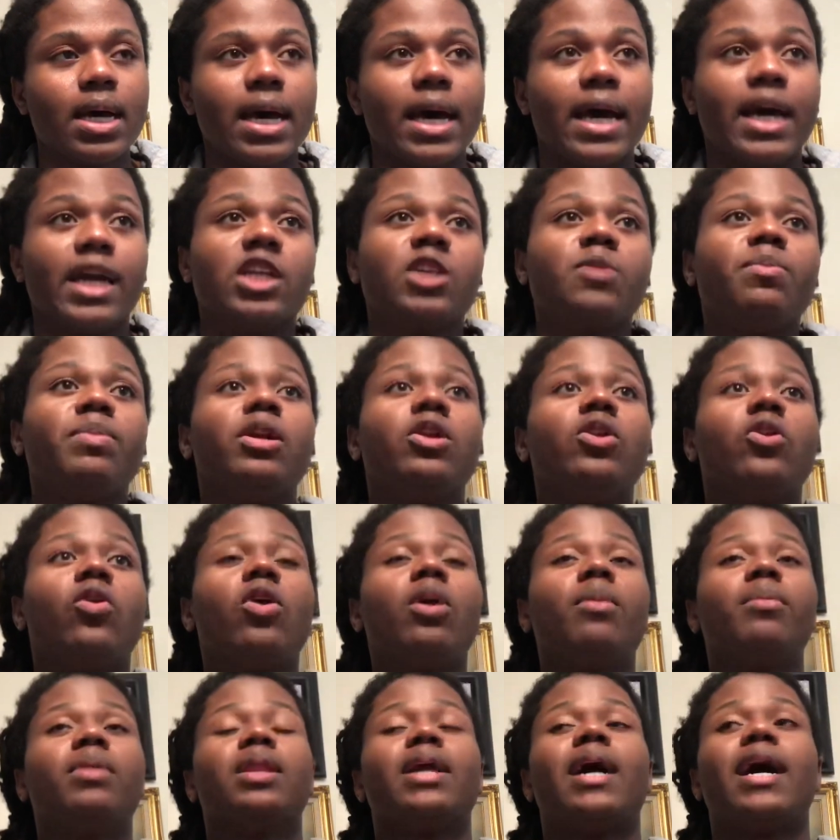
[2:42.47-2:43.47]
And it's been
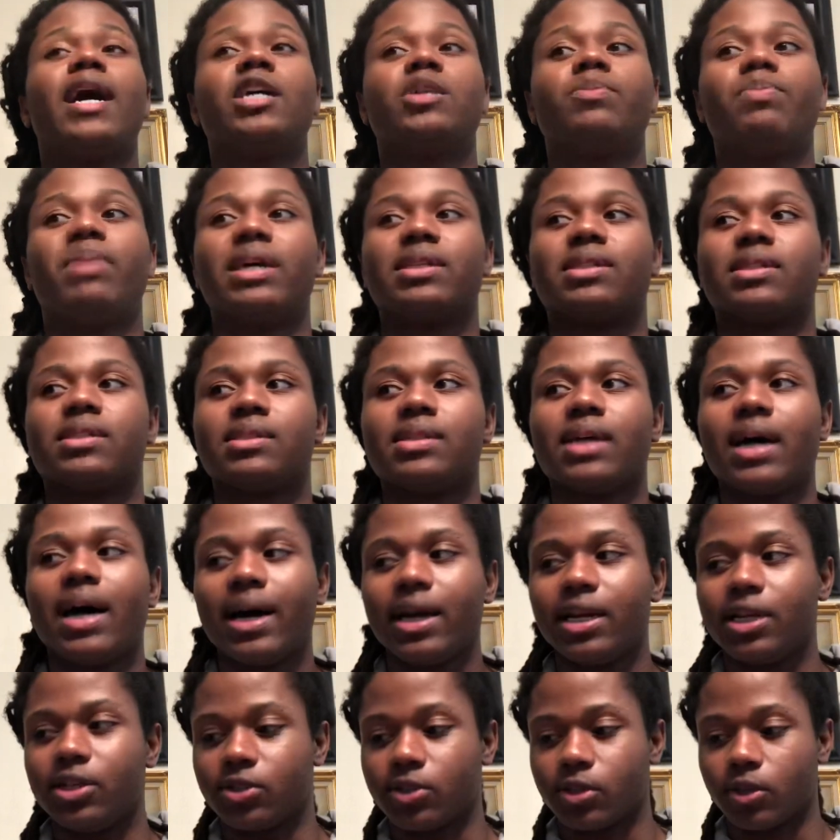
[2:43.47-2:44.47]
normalized by
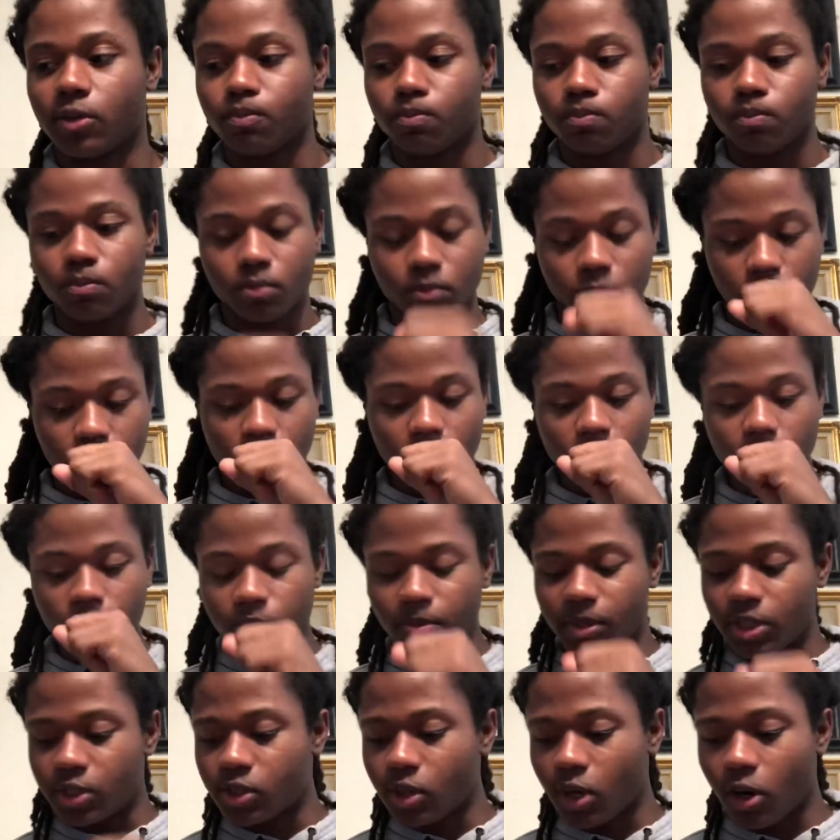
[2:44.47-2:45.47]
society. So, excuse
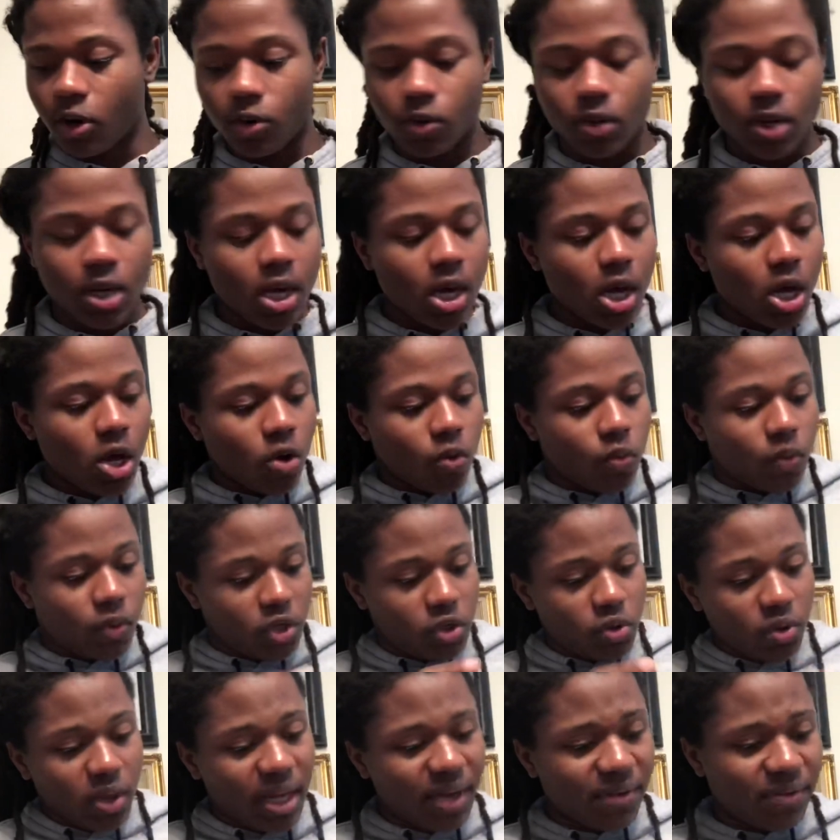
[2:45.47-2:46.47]
me. So when
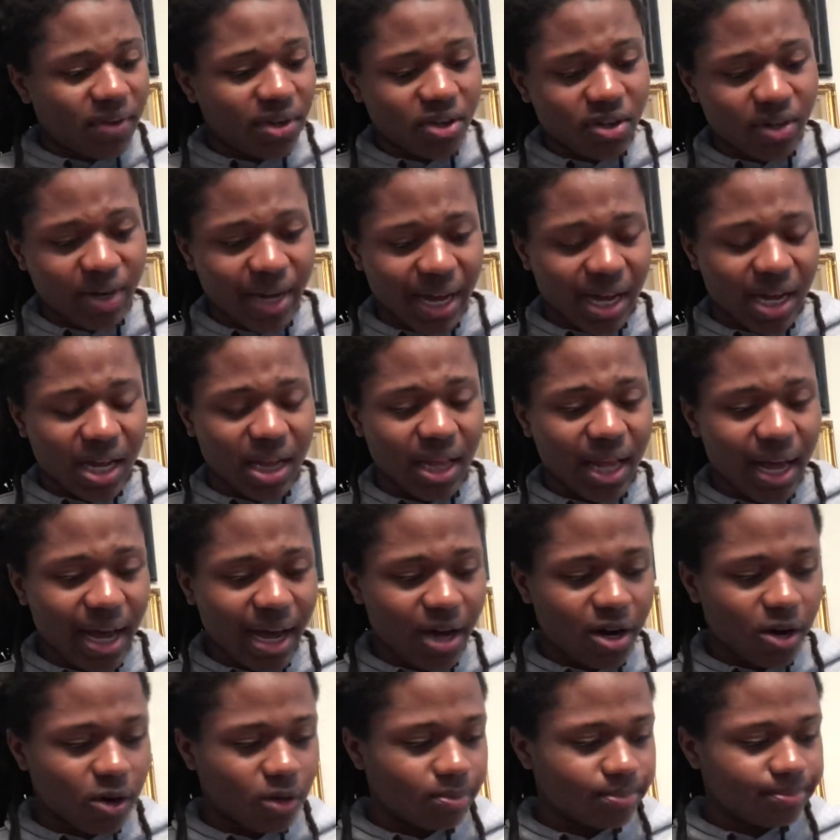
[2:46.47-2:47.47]
you live under that
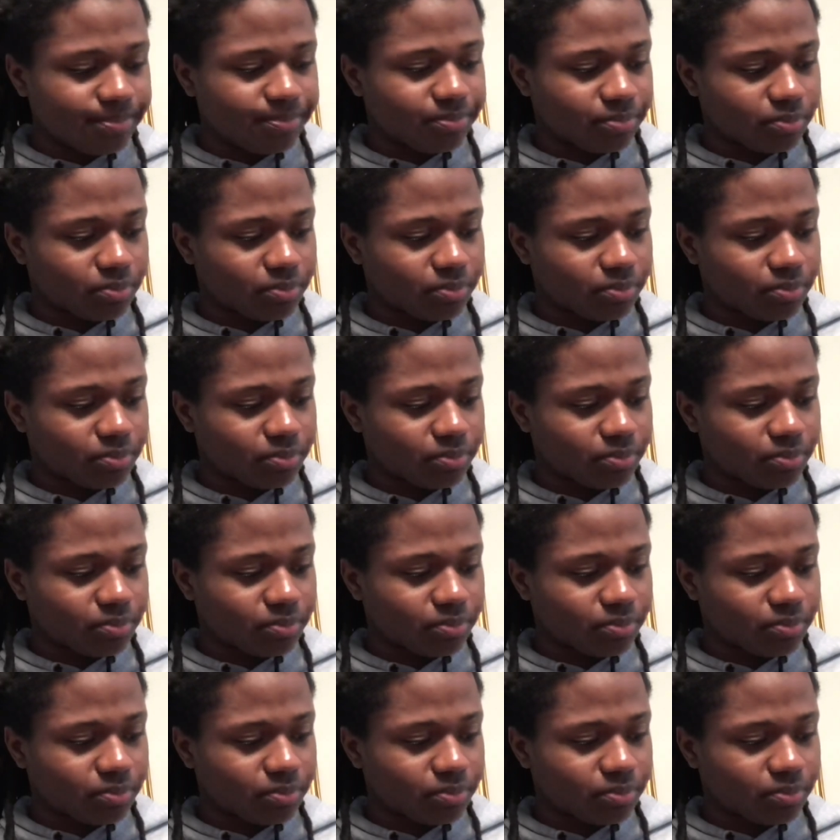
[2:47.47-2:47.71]
cloud,